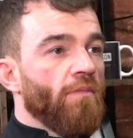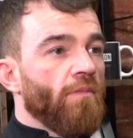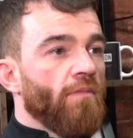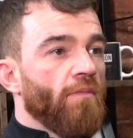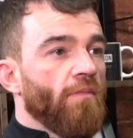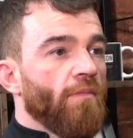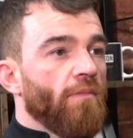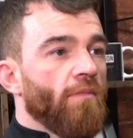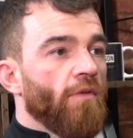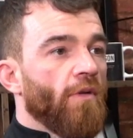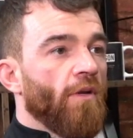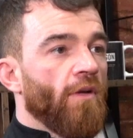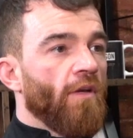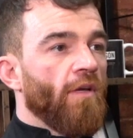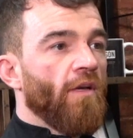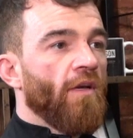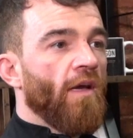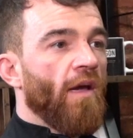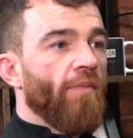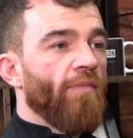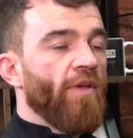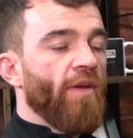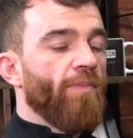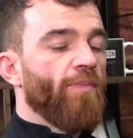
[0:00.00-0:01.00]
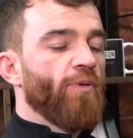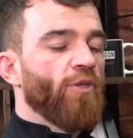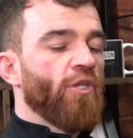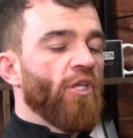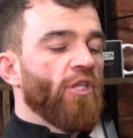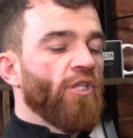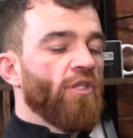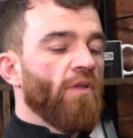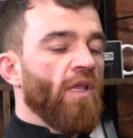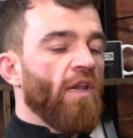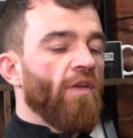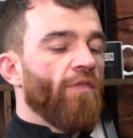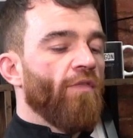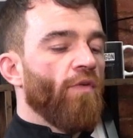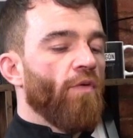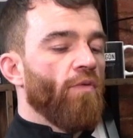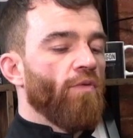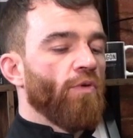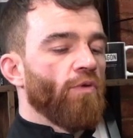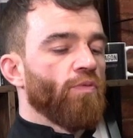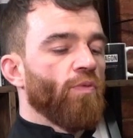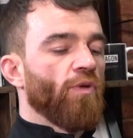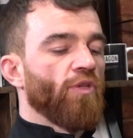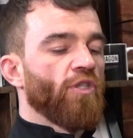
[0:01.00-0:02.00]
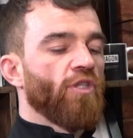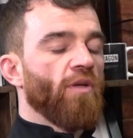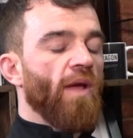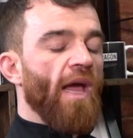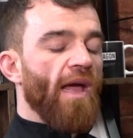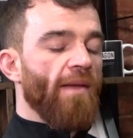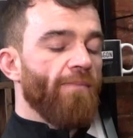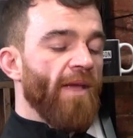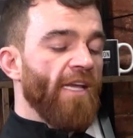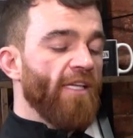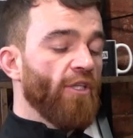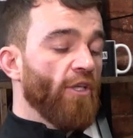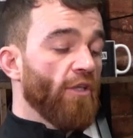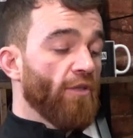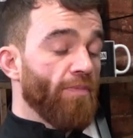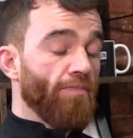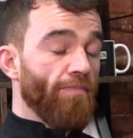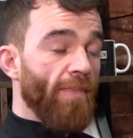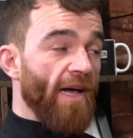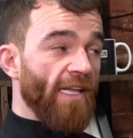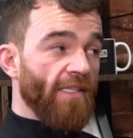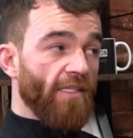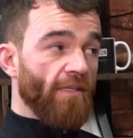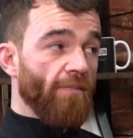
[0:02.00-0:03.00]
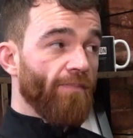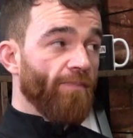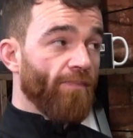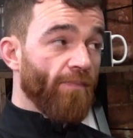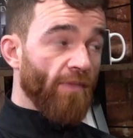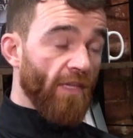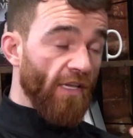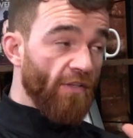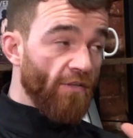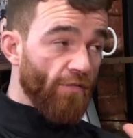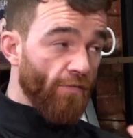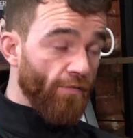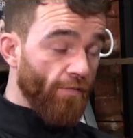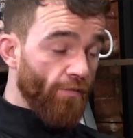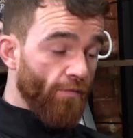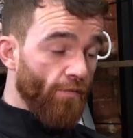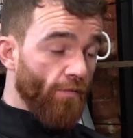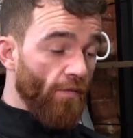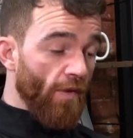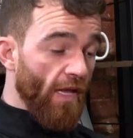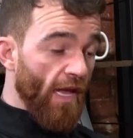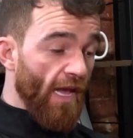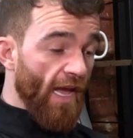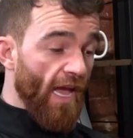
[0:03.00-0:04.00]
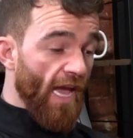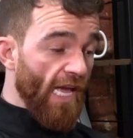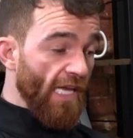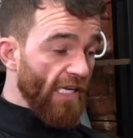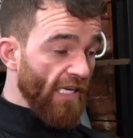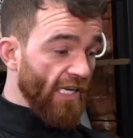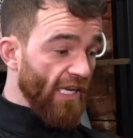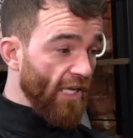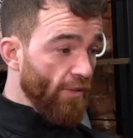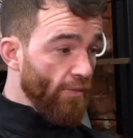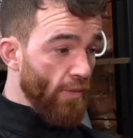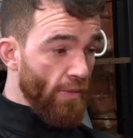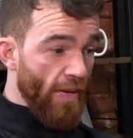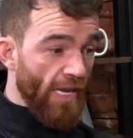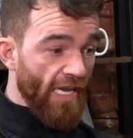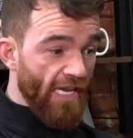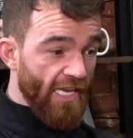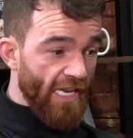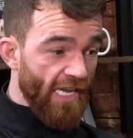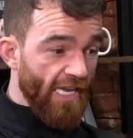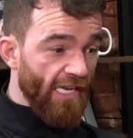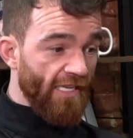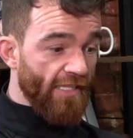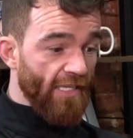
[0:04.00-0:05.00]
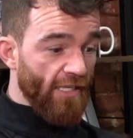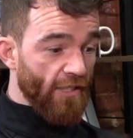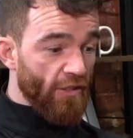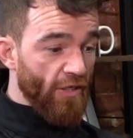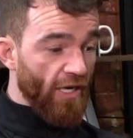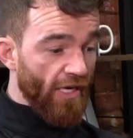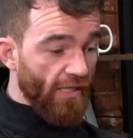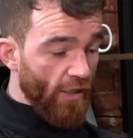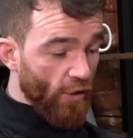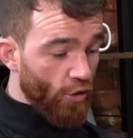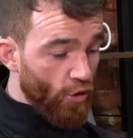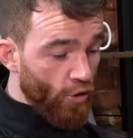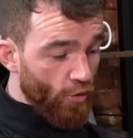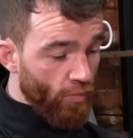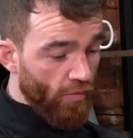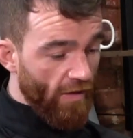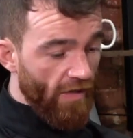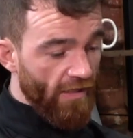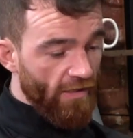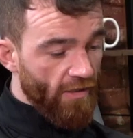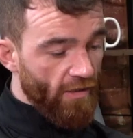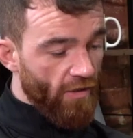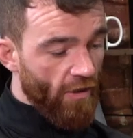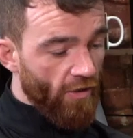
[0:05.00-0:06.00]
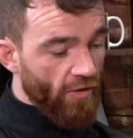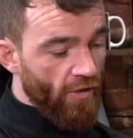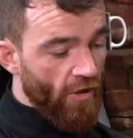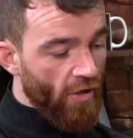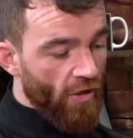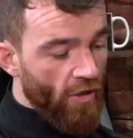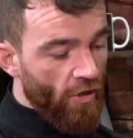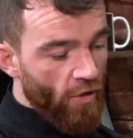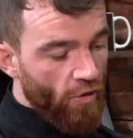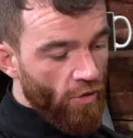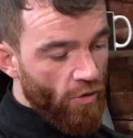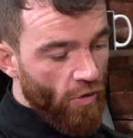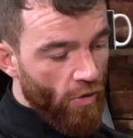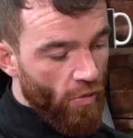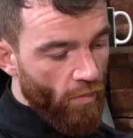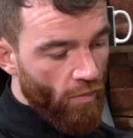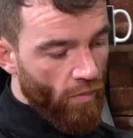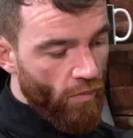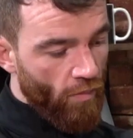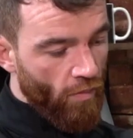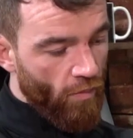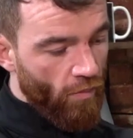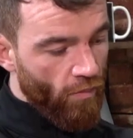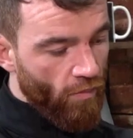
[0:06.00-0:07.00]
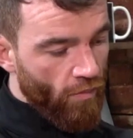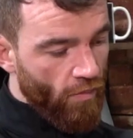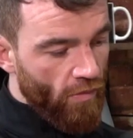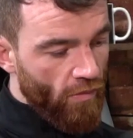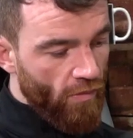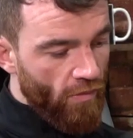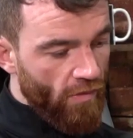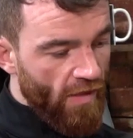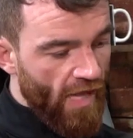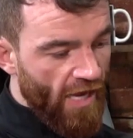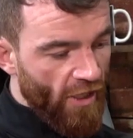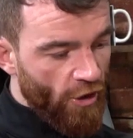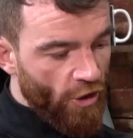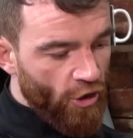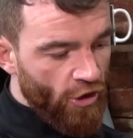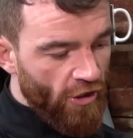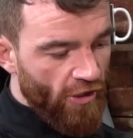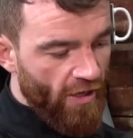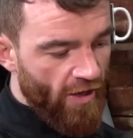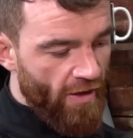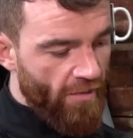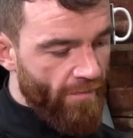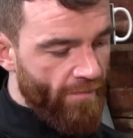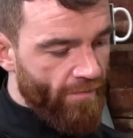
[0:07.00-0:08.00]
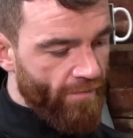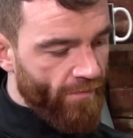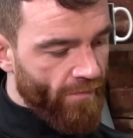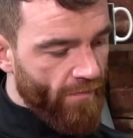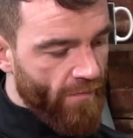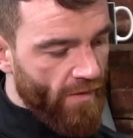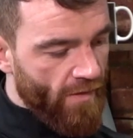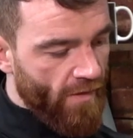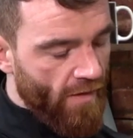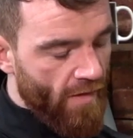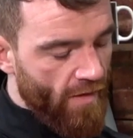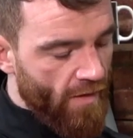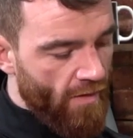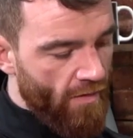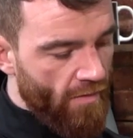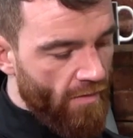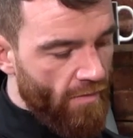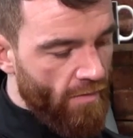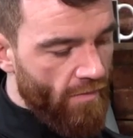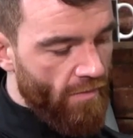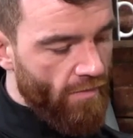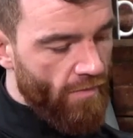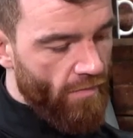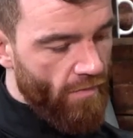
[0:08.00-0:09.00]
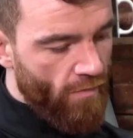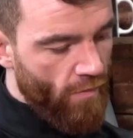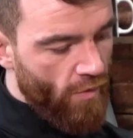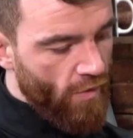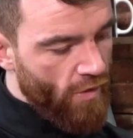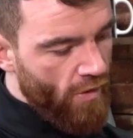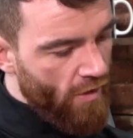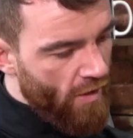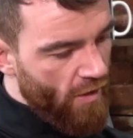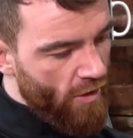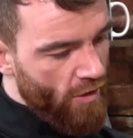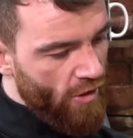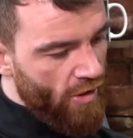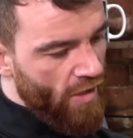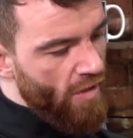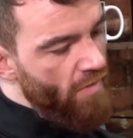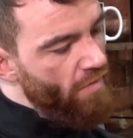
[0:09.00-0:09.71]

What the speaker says: You know what I mean? I'm in a position that I've always wanted. Mate, it's mad. You can ask me, mate, Craig, this, right? I swear to God. So last year, was it last year?